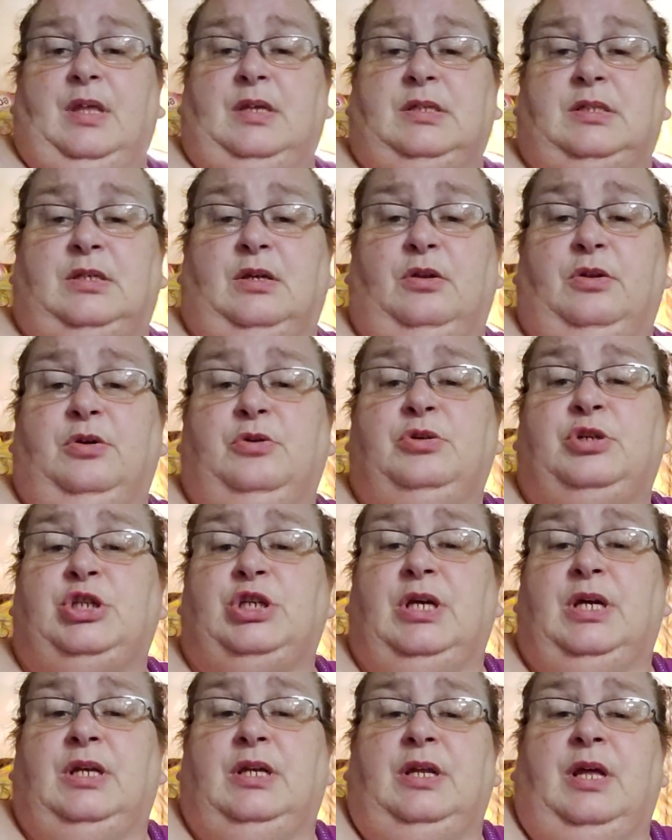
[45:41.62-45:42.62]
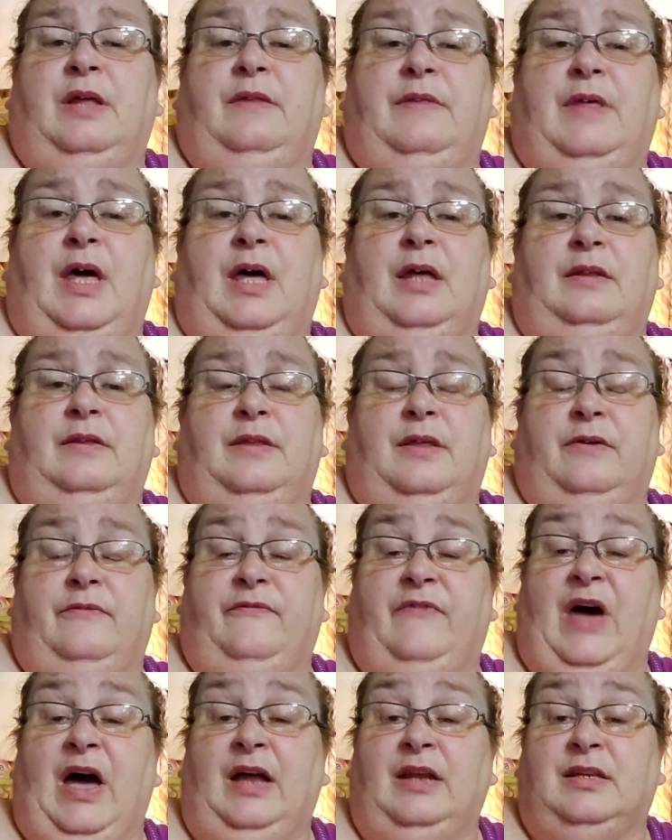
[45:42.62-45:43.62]
solution that the
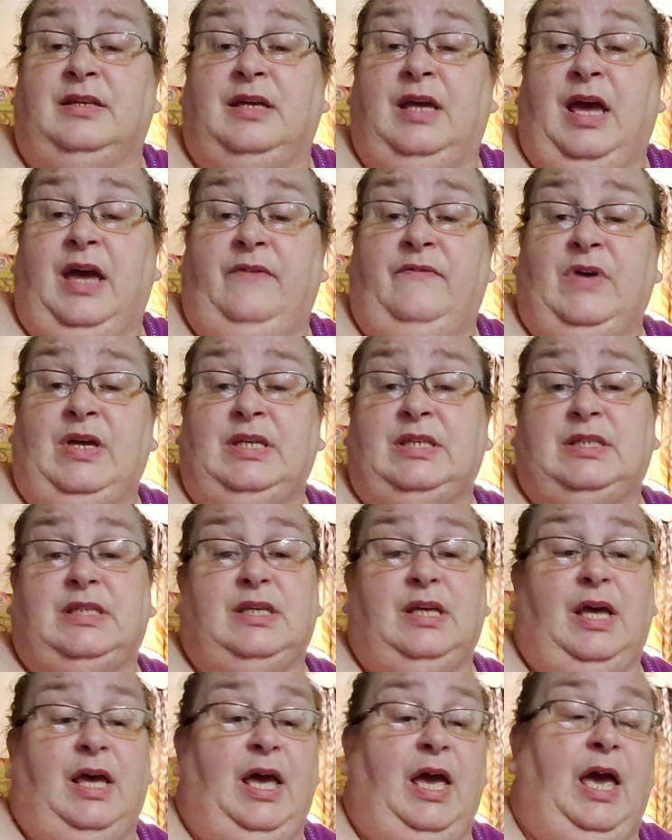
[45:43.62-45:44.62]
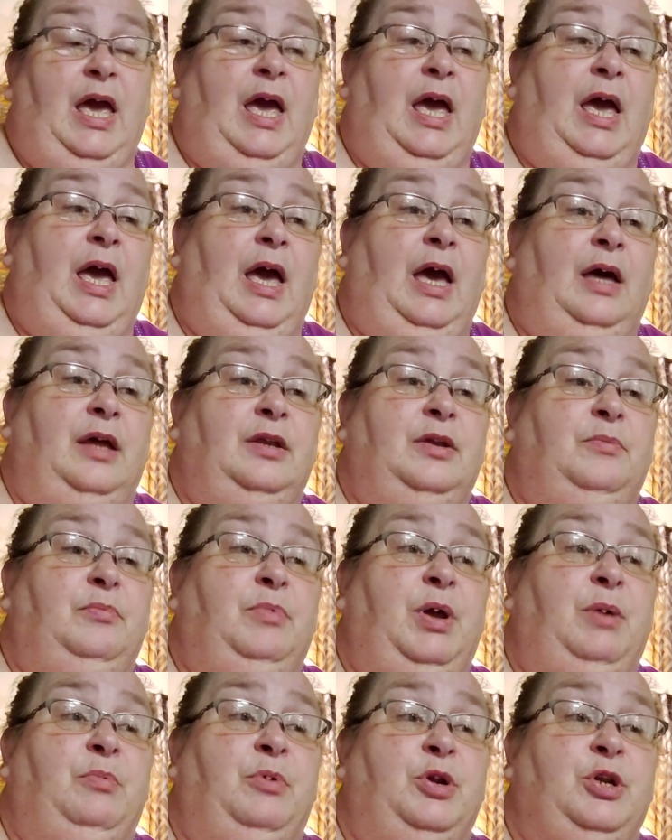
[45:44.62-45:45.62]
vet gave us. And
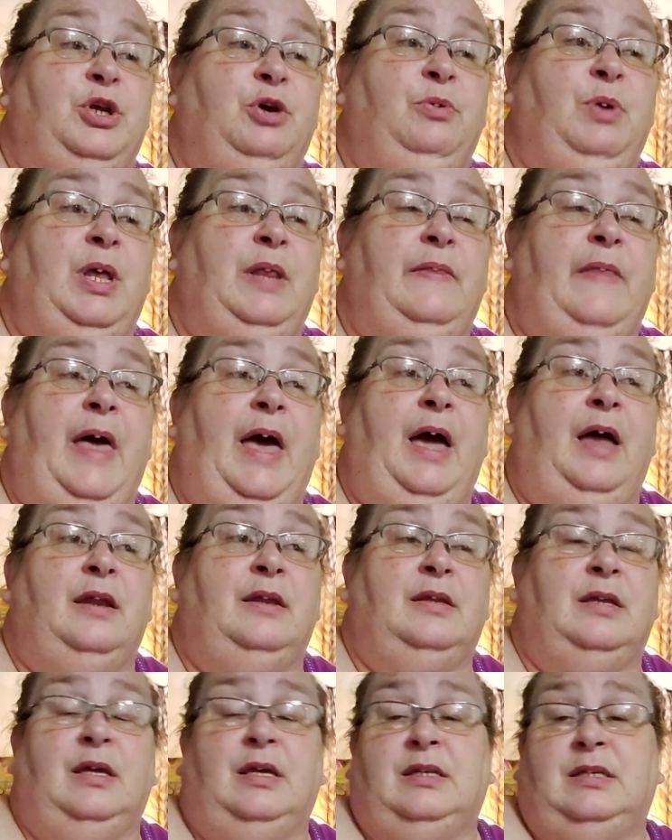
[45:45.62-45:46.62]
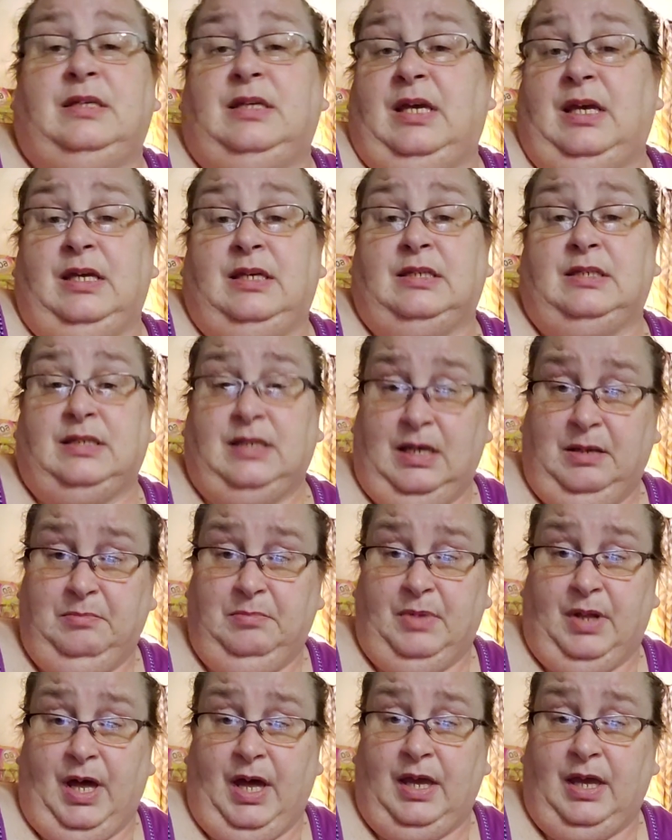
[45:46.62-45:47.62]
we were doing that, and it, he
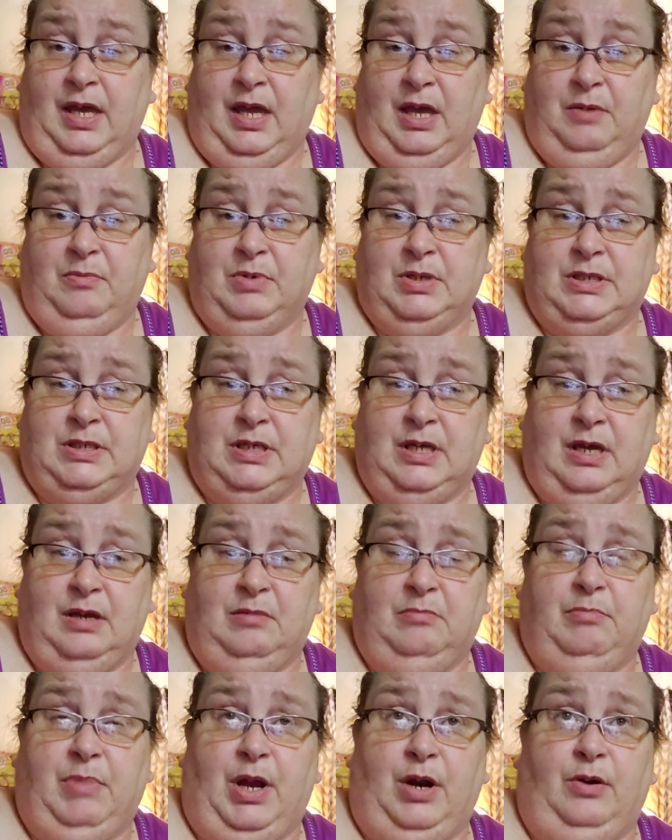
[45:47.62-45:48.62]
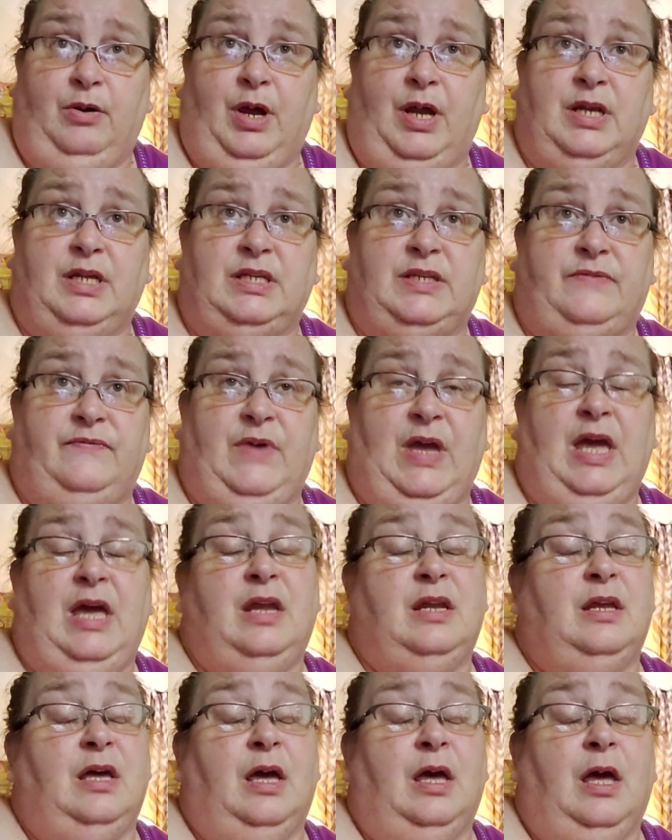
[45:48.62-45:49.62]
seemed like he was getting better on his
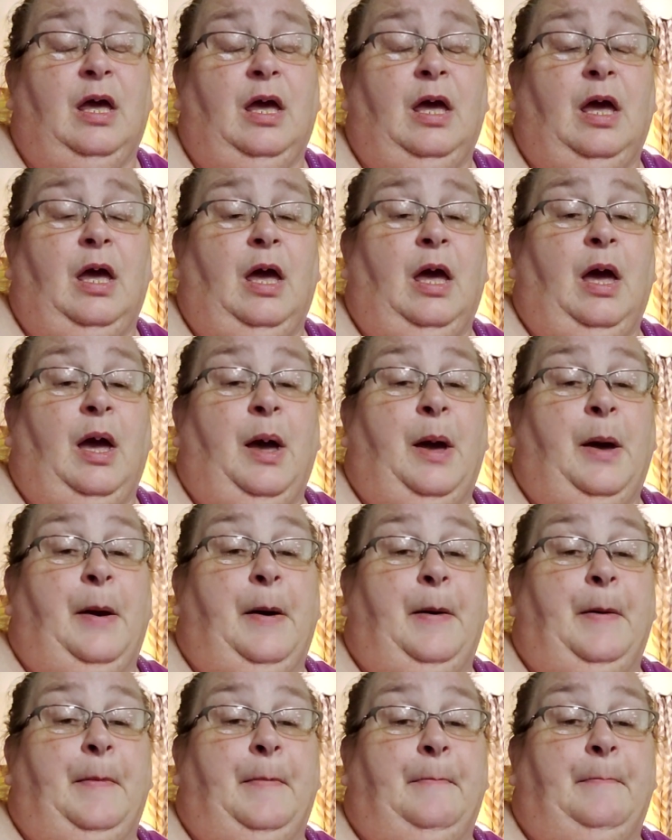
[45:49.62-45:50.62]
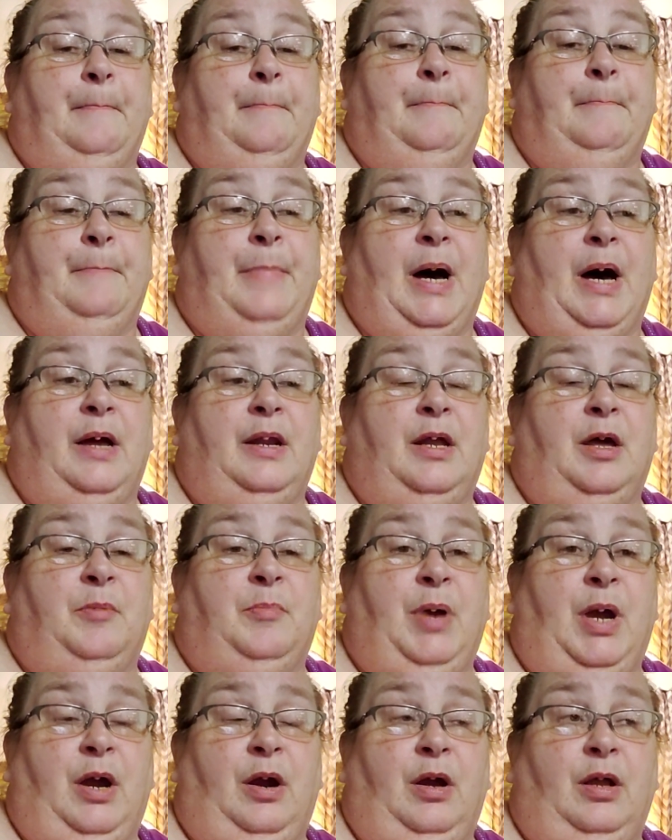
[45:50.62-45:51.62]
feet. But
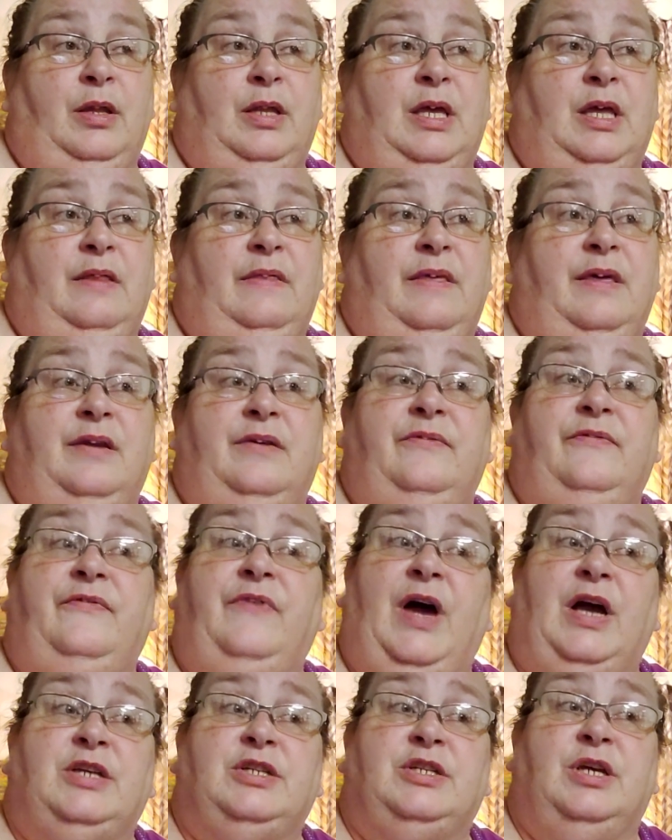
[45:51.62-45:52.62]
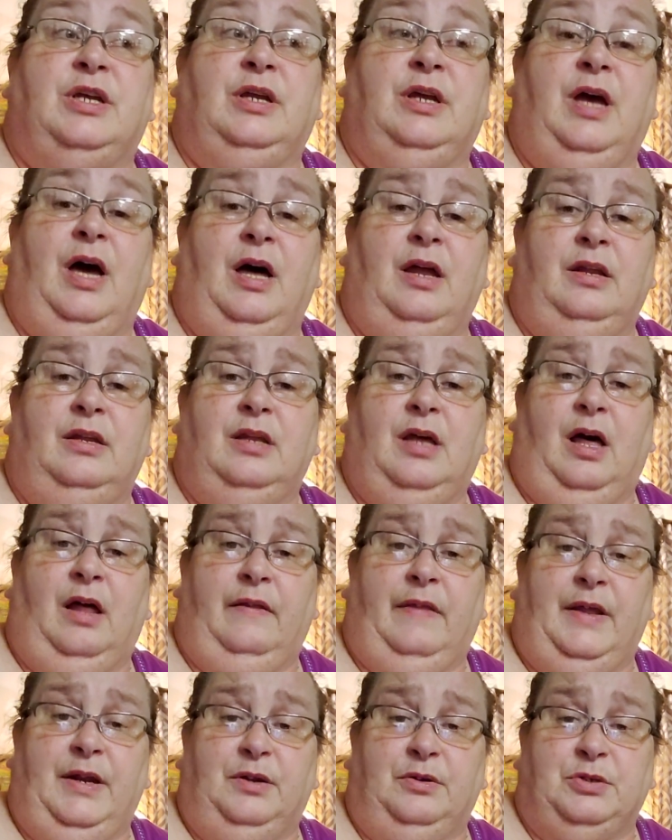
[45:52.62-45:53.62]
apparently the infection got a
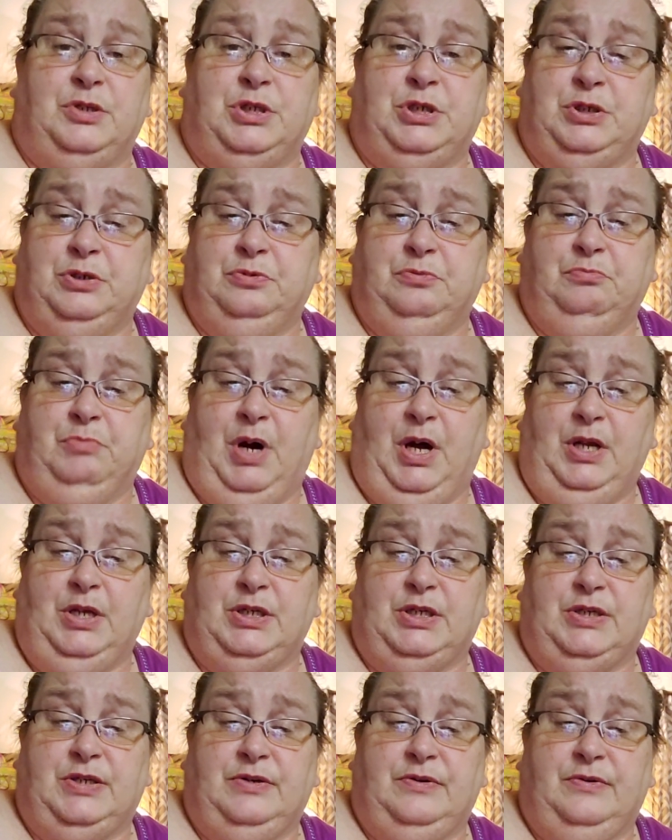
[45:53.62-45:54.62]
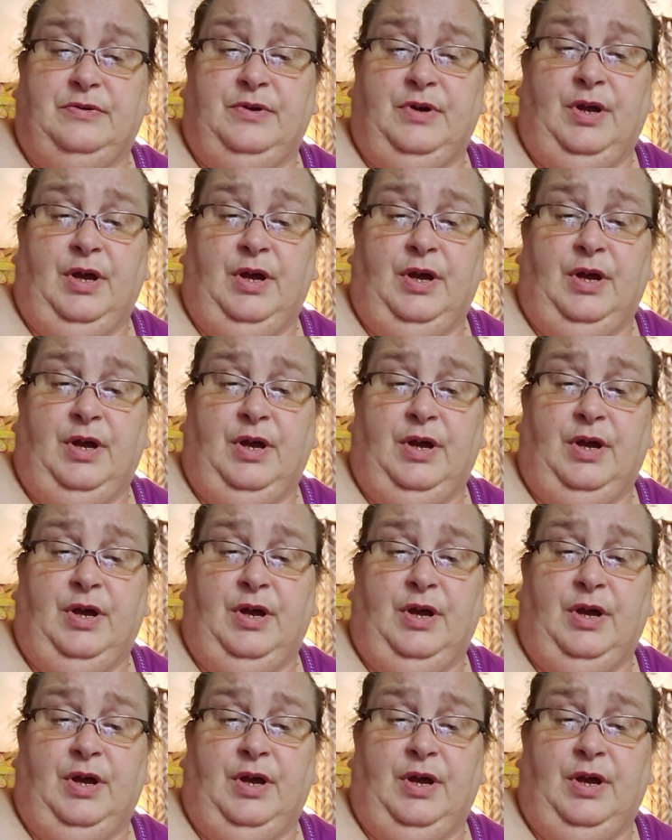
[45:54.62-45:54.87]
little too much